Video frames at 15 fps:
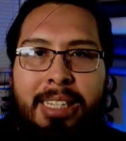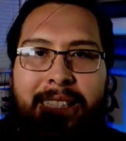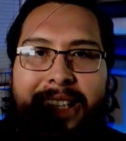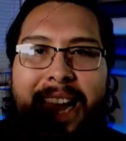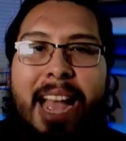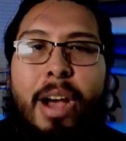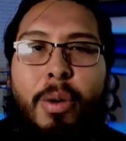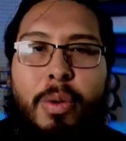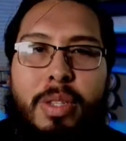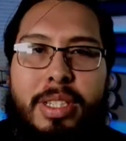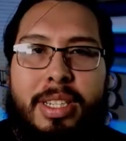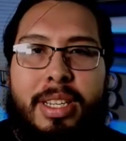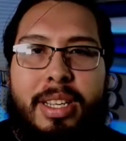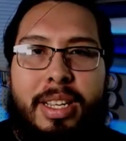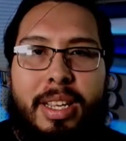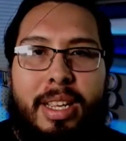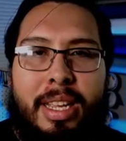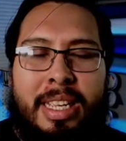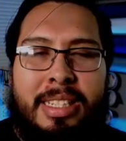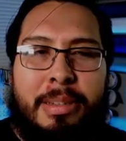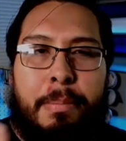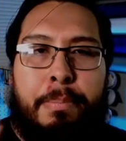doubt
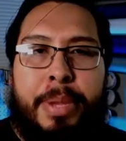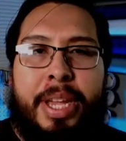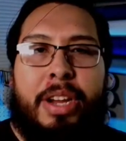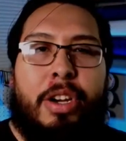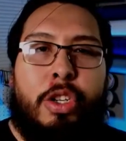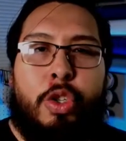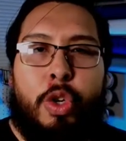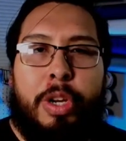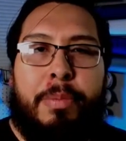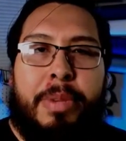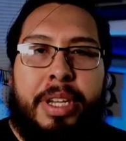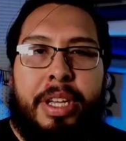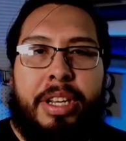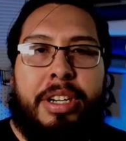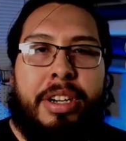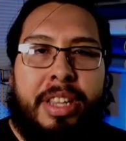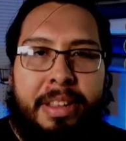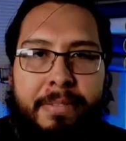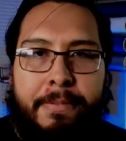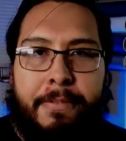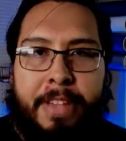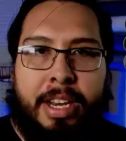is a bigger dream killer
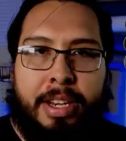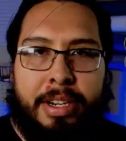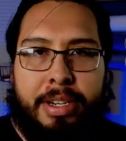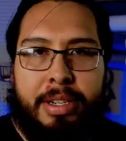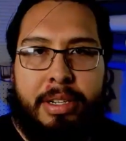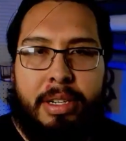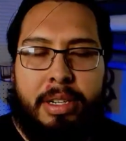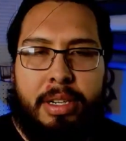than failure.